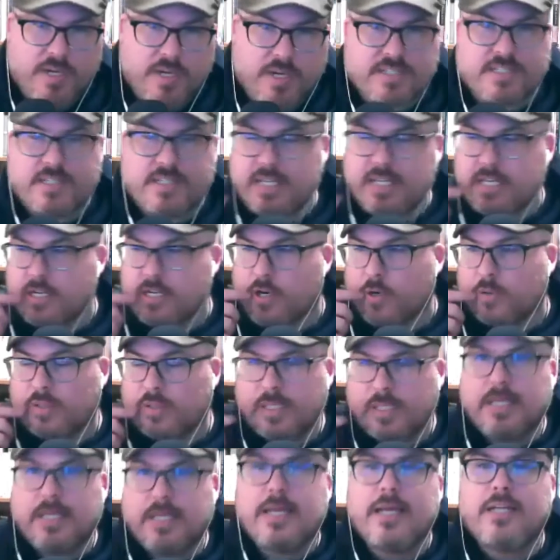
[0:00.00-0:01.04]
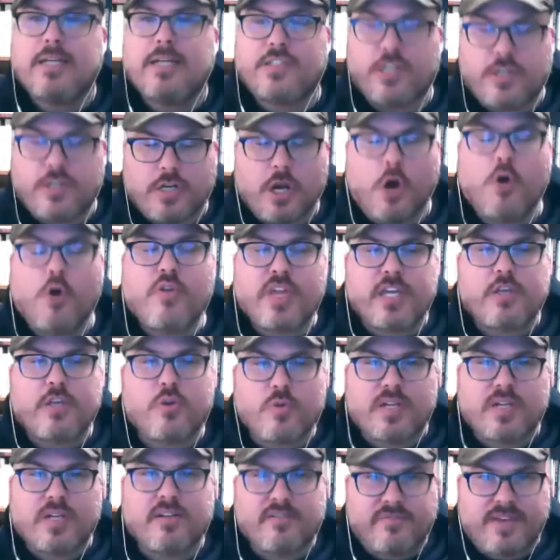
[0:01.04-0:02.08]
is to know that you
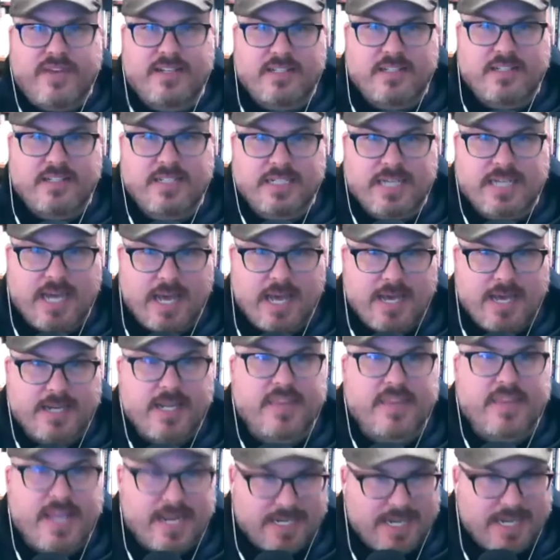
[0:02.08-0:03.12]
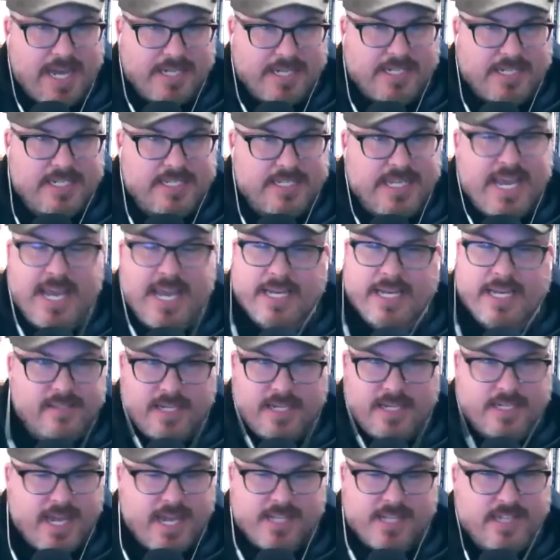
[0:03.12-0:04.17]
can vent to God and that God can take it and
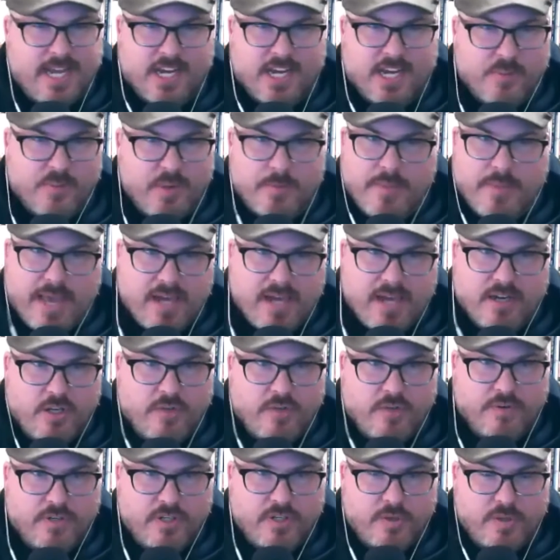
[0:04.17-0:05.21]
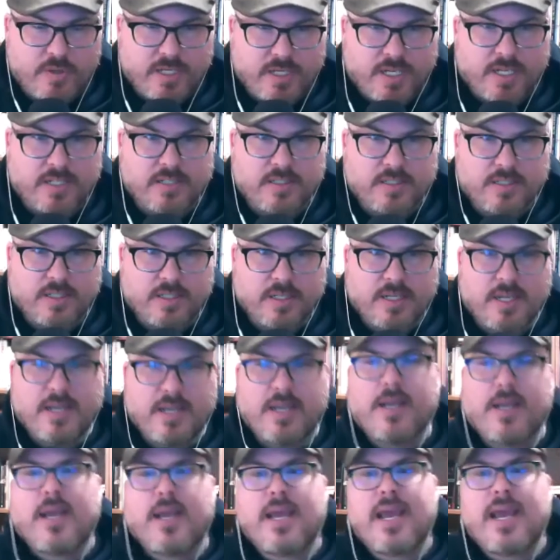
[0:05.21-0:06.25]
that God's not going to be mad at you for doing it.
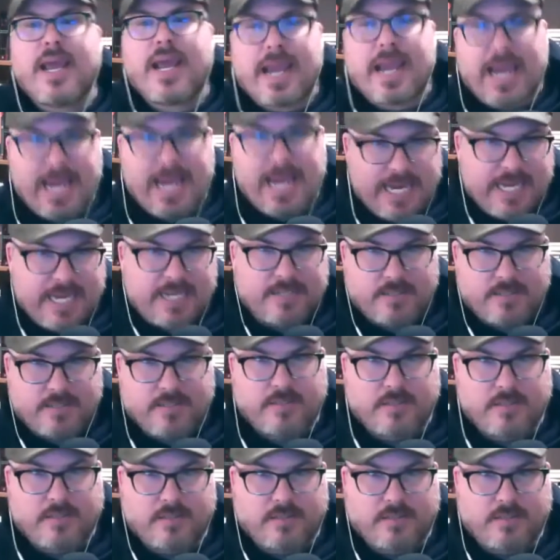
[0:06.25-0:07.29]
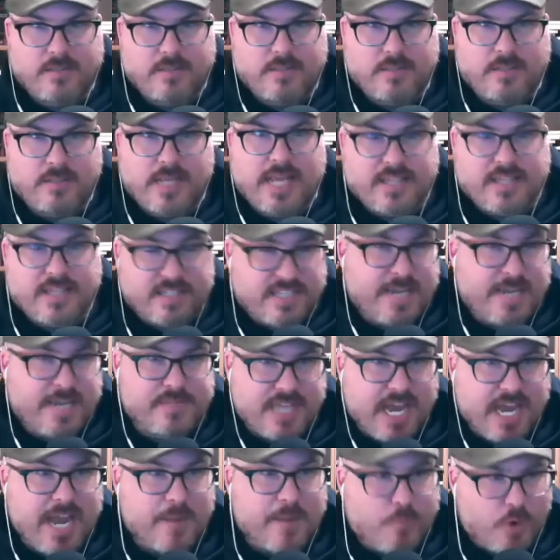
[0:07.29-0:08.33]
And at the same
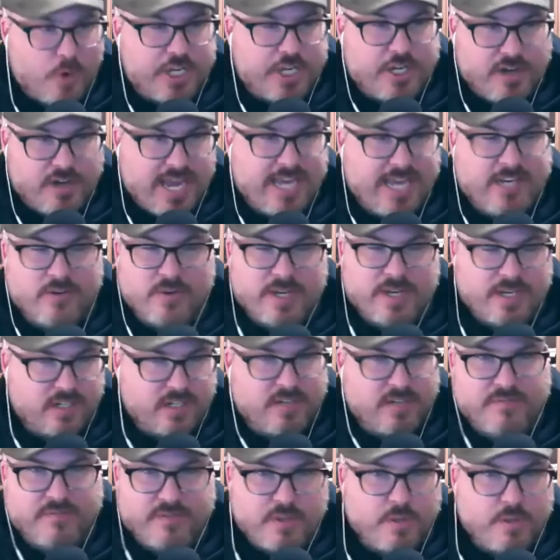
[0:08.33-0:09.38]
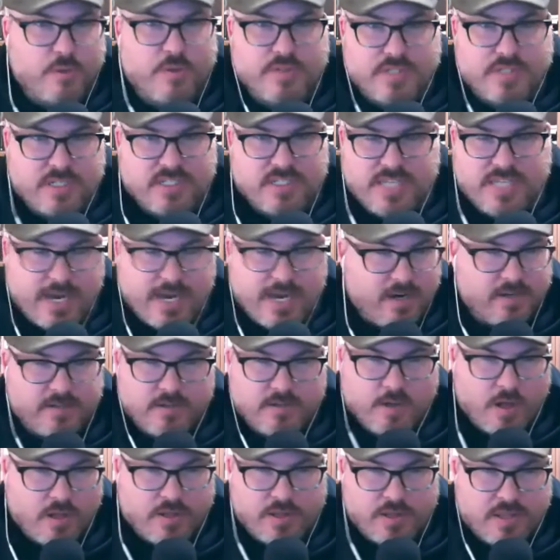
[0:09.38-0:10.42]
time, while you're angry and confused and scared and
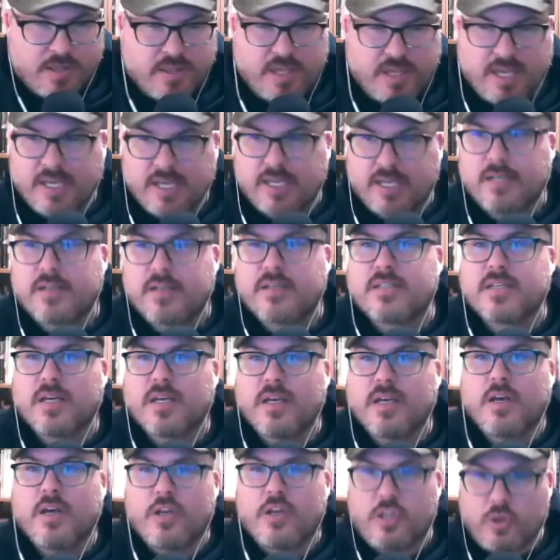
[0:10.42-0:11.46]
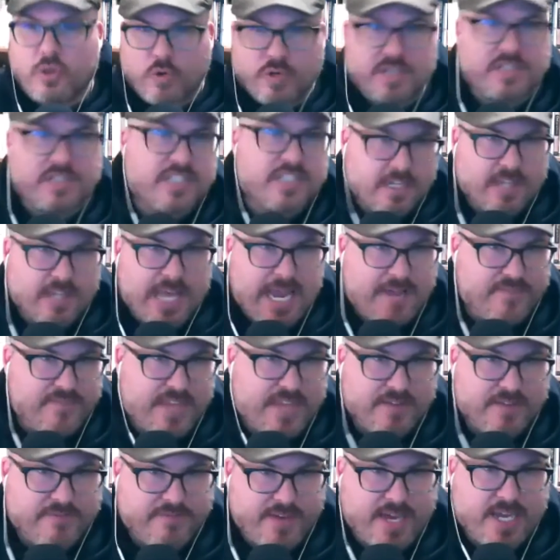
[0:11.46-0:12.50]
all of the things, you can still have
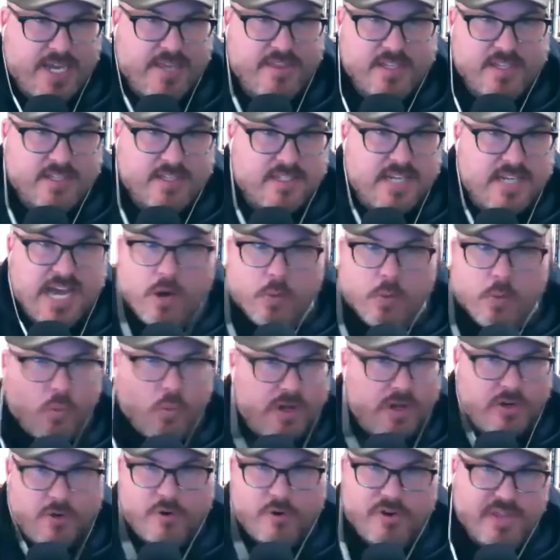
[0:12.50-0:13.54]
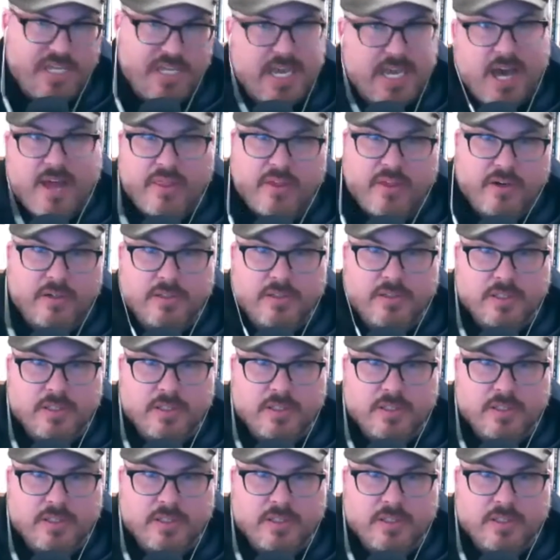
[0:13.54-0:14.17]
that faith. It's not one or the other,